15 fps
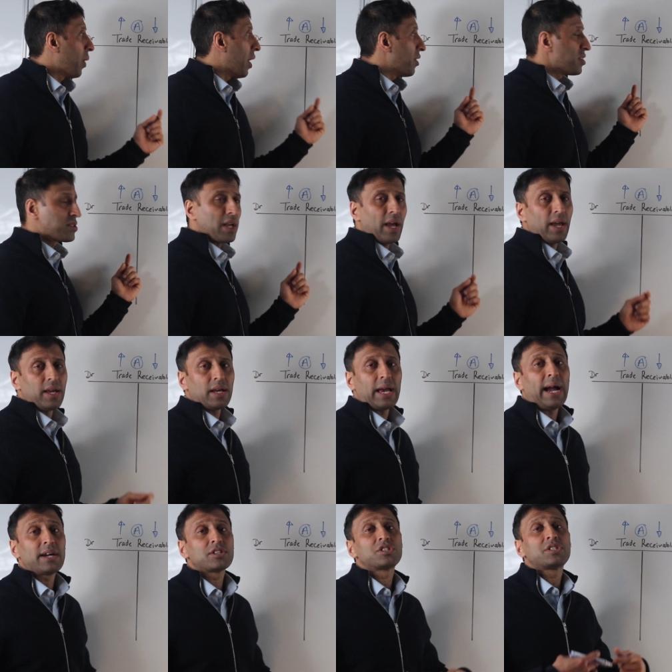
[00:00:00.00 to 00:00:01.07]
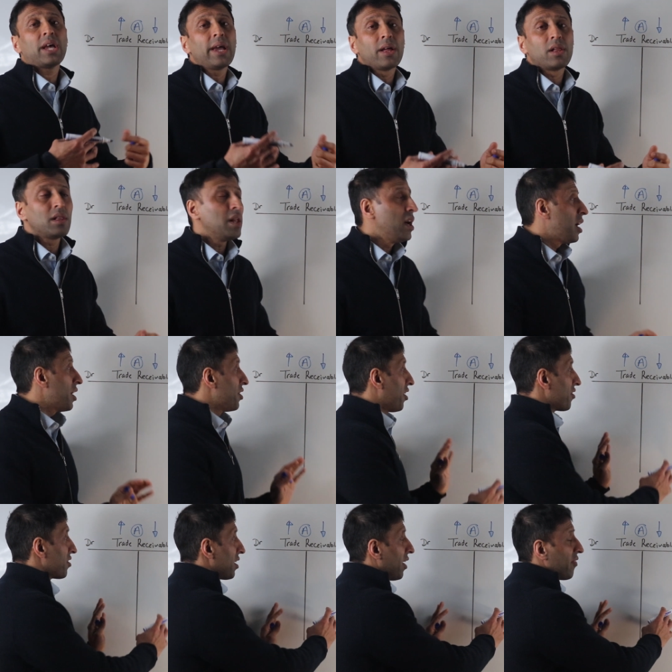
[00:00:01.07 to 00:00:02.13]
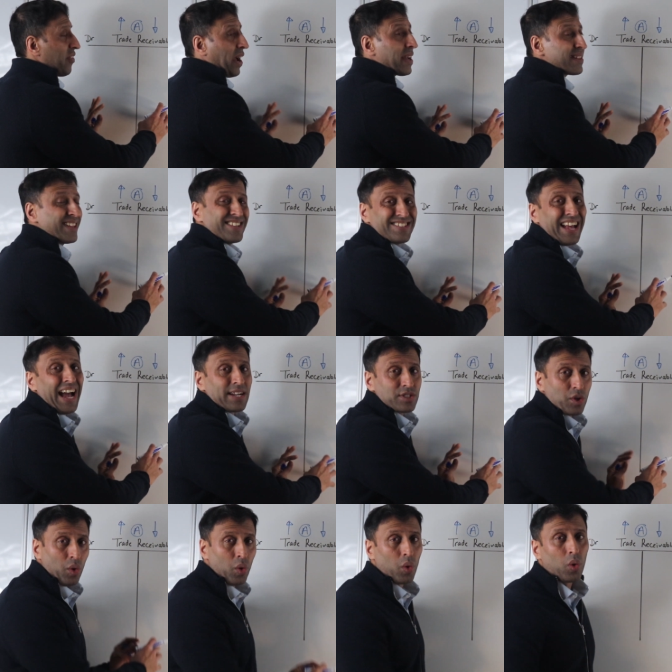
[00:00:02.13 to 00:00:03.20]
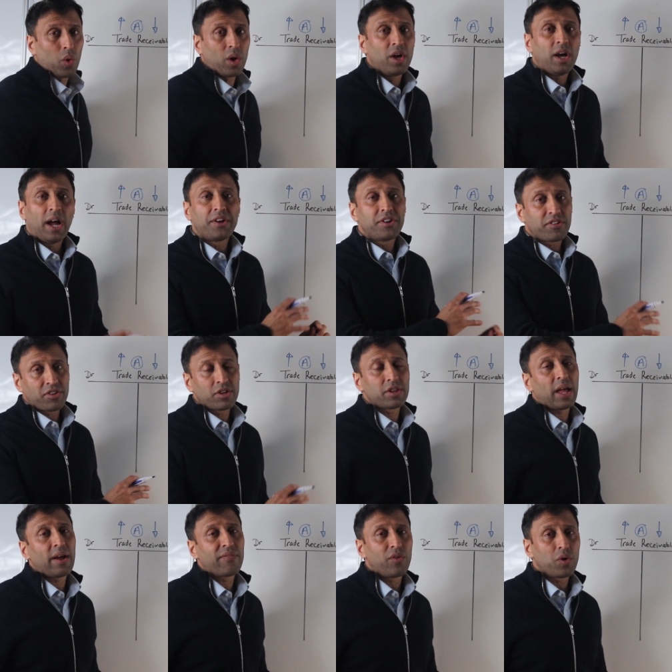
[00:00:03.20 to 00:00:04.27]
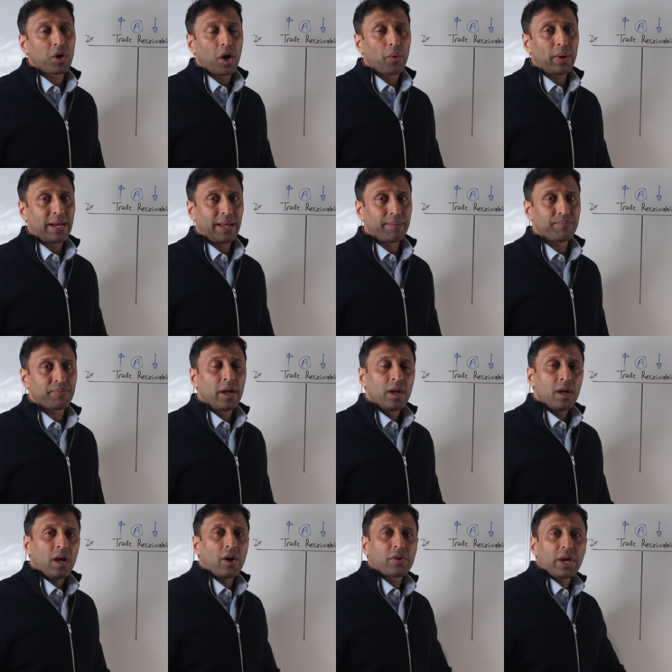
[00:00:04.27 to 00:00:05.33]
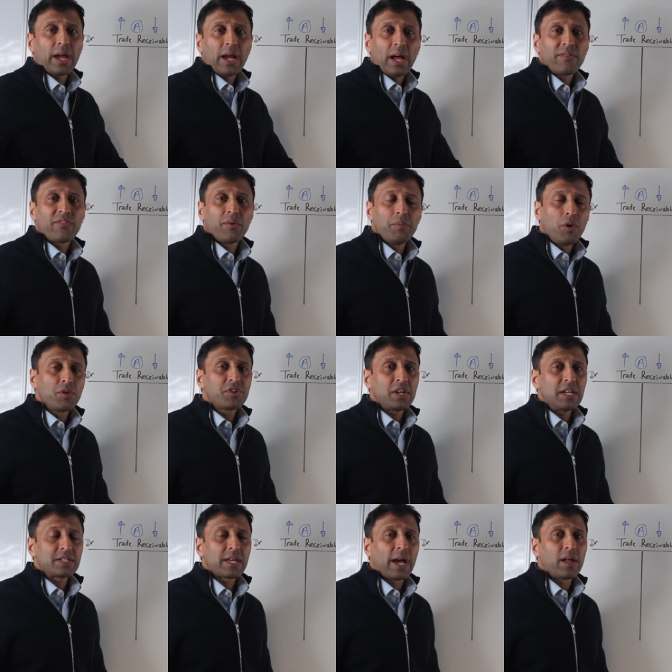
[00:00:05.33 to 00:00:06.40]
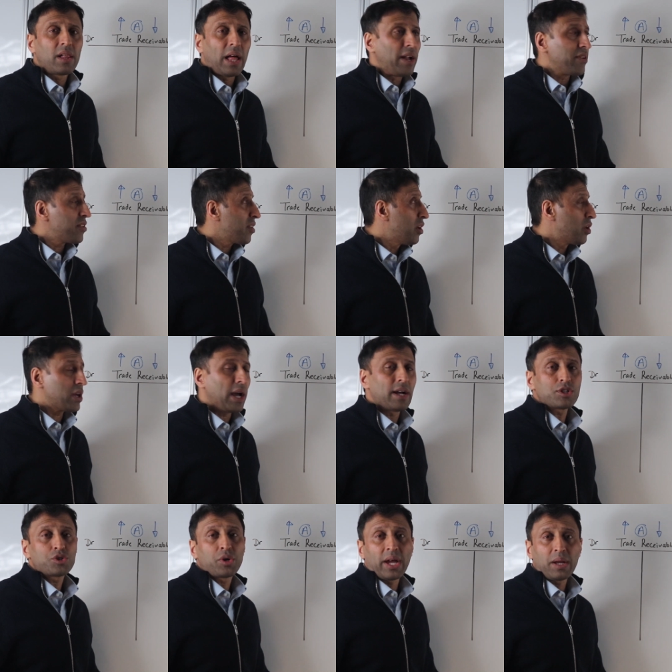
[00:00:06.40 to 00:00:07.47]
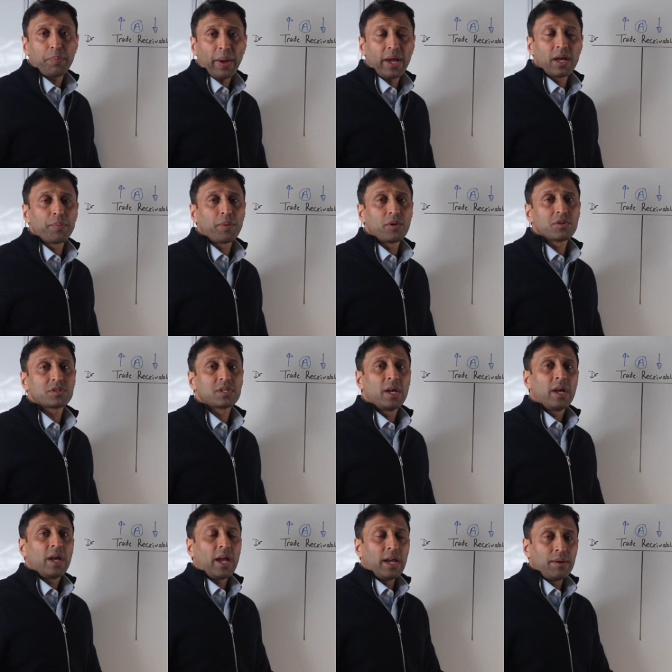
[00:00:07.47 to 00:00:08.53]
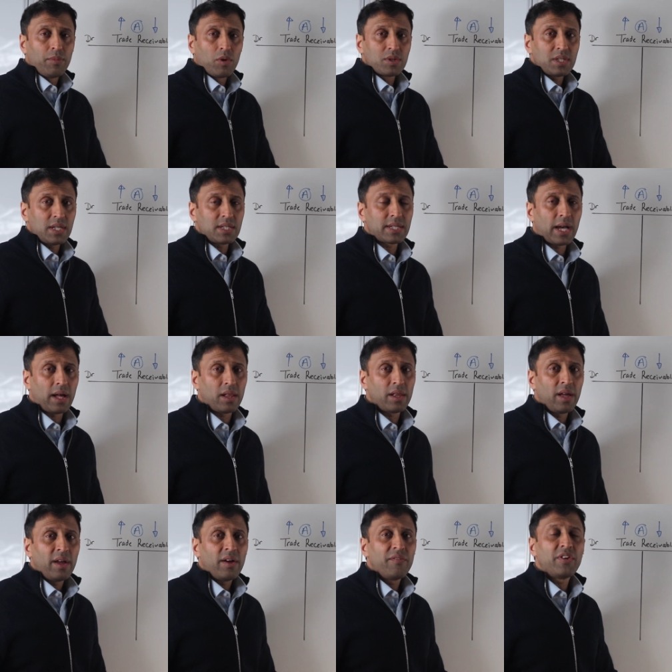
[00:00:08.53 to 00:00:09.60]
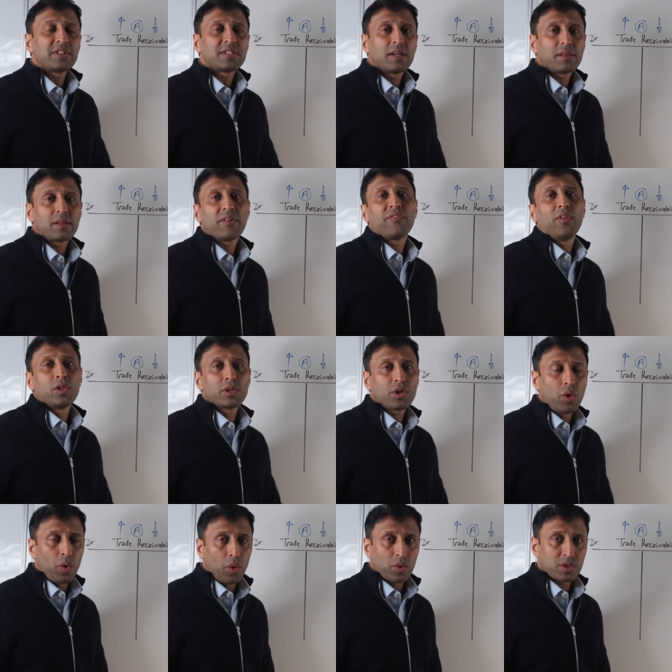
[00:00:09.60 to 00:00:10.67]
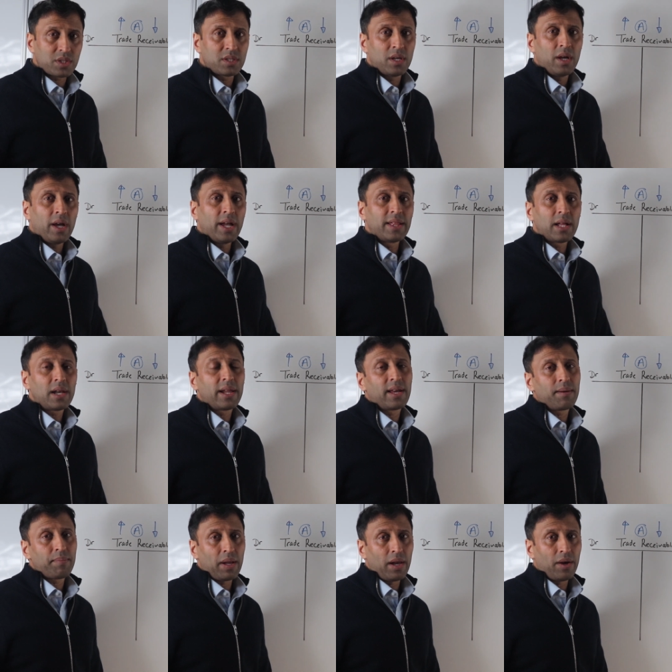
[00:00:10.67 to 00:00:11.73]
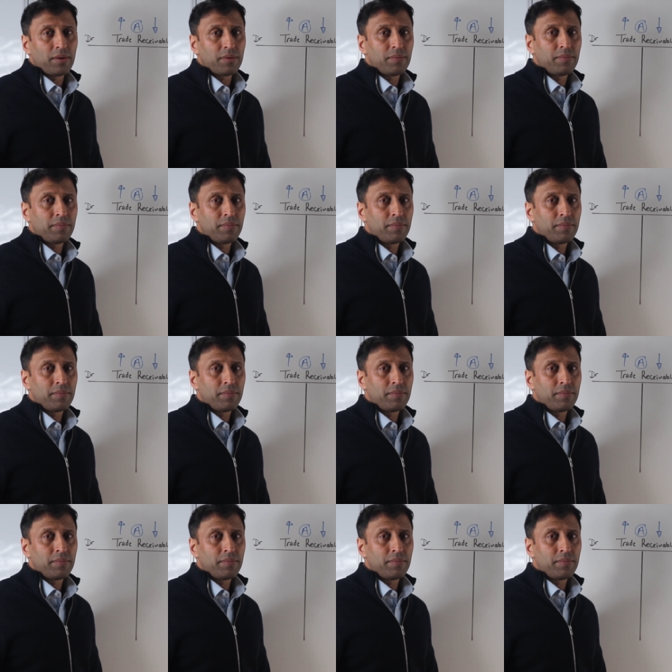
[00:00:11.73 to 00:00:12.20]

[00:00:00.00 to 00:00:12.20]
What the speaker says: Whereas a cash sale doesn't affect this at all and doesn't therefore go in it. Okay, and for more detail and to look at trade payables in more detail, visit the full course in the link below.